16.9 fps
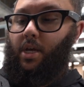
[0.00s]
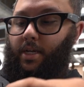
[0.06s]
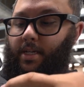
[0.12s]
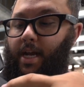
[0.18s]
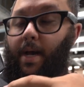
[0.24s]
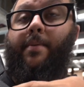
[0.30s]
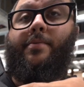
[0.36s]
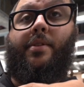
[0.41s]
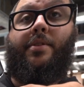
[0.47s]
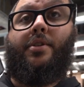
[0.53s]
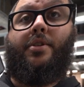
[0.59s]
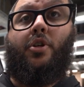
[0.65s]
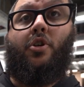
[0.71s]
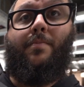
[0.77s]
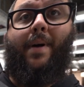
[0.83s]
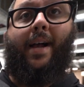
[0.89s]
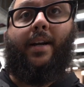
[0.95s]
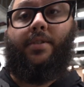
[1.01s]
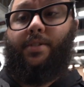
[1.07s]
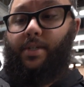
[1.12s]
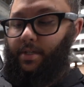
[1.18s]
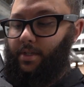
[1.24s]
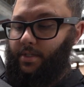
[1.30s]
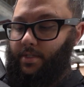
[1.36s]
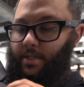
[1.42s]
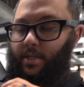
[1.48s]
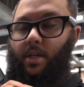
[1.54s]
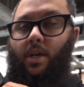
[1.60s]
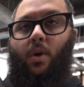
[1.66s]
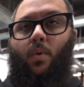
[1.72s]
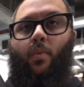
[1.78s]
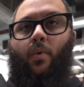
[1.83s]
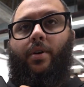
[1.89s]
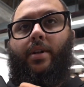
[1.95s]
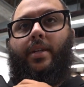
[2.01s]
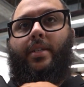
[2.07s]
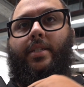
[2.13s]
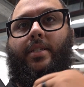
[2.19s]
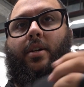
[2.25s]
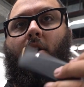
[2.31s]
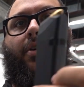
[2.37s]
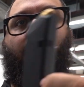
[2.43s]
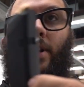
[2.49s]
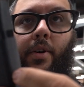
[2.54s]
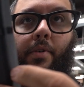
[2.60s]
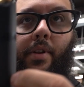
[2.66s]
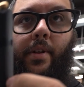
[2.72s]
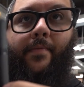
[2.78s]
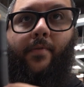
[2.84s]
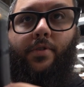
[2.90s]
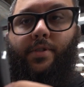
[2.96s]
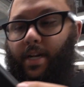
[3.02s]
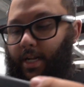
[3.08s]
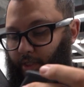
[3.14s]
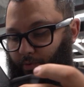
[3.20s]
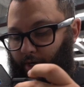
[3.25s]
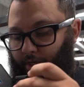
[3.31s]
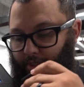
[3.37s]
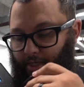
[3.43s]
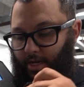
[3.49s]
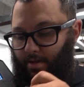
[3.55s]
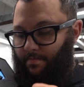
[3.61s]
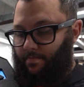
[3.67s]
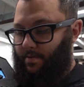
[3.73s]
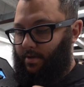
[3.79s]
Comes with two magazines. One is already loaded for today's range day.